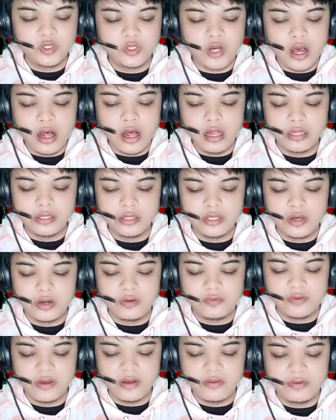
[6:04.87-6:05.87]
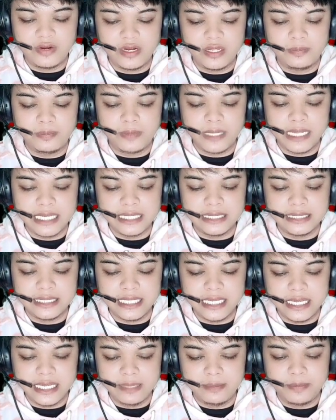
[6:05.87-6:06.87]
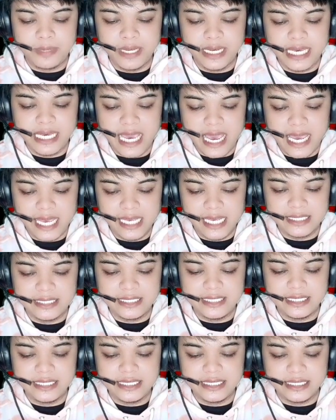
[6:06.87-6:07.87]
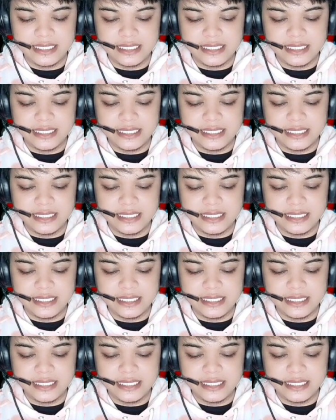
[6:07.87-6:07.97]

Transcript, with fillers: to all your favorite place in PKXD.